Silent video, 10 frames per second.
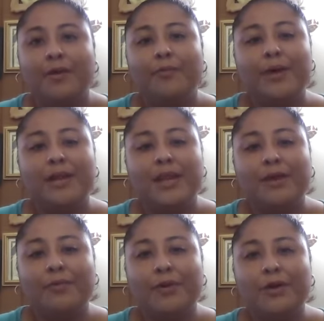when
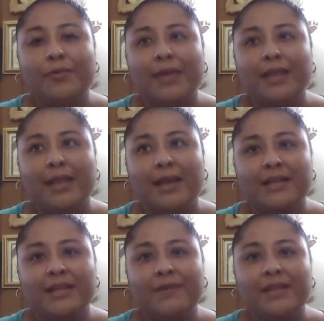they were doing the
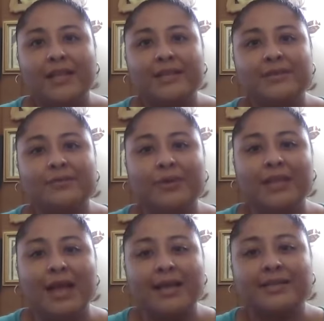activities with
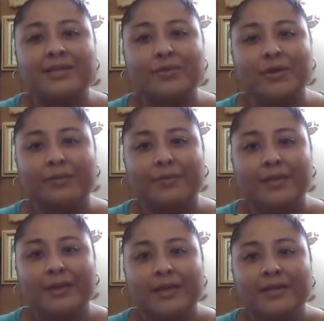the ice cream,
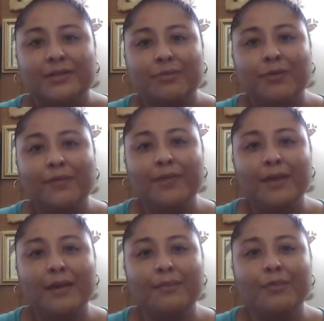some of
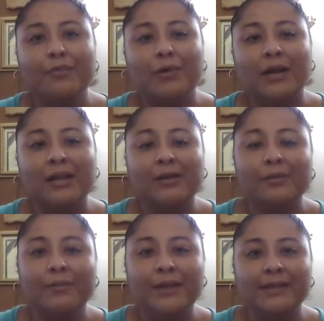them were a little
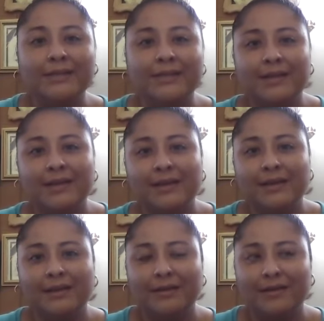bit
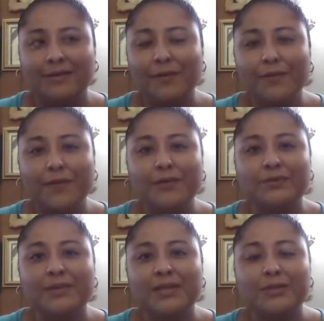confused
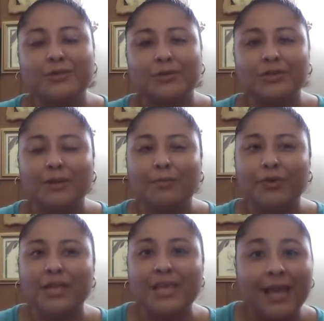with instruction,
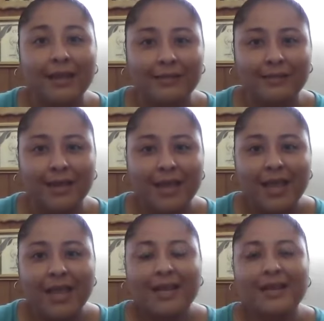but yet
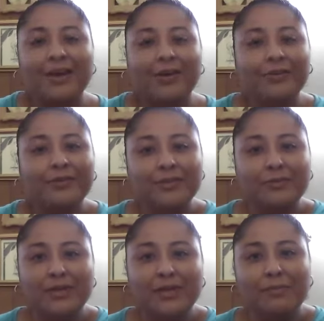the other
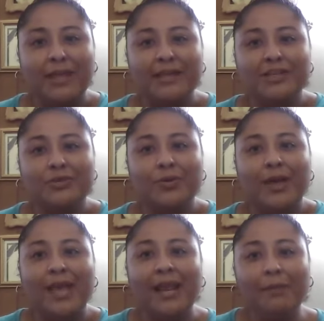student managed to
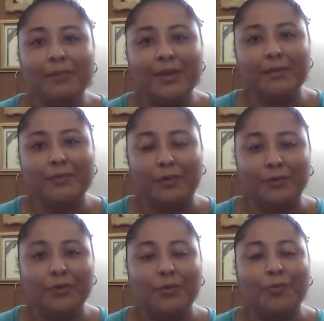help them
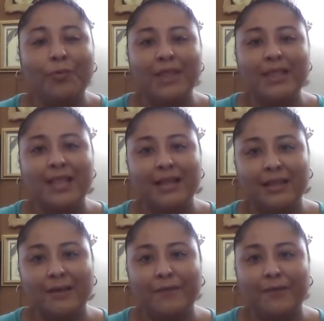out with that
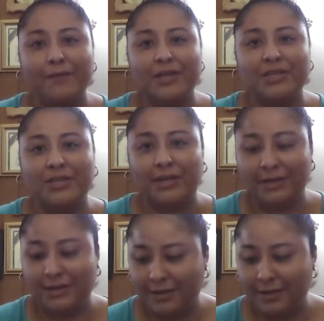information.